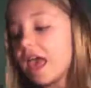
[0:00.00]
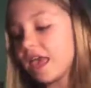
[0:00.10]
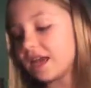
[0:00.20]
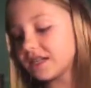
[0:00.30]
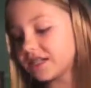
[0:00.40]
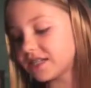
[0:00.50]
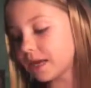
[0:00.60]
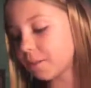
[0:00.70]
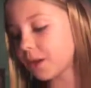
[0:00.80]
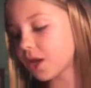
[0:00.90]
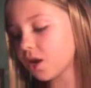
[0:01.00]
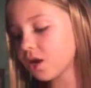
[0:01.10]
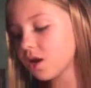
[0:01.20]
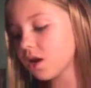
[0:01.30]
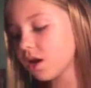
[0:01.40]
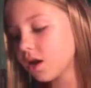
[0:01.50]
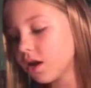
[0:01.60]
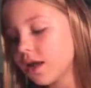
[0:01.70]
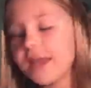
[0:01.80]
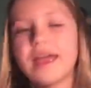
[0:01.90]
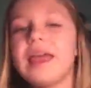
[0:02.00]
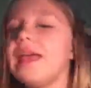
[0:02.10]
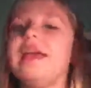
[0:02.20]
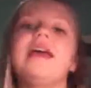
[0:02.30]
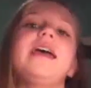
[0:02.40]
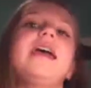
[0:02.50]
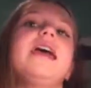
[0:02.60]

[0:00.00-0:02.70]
and some hair, it